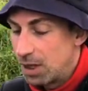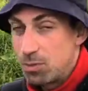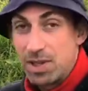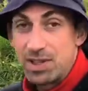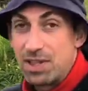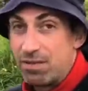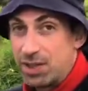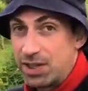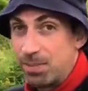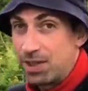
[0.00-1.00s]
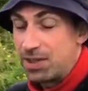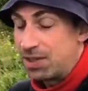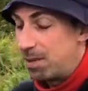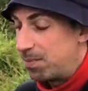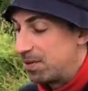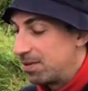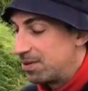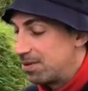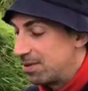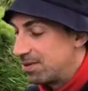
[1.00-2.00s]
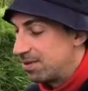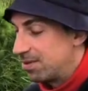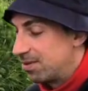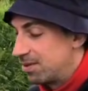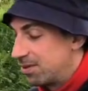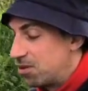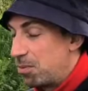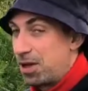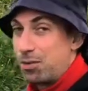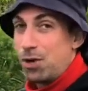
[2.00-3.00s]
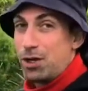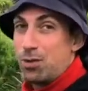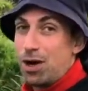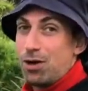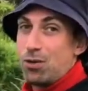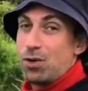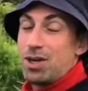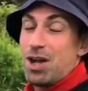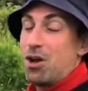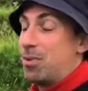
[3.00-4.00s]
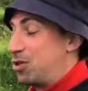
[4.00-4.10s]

You must never skip this step, no matter where you are or in how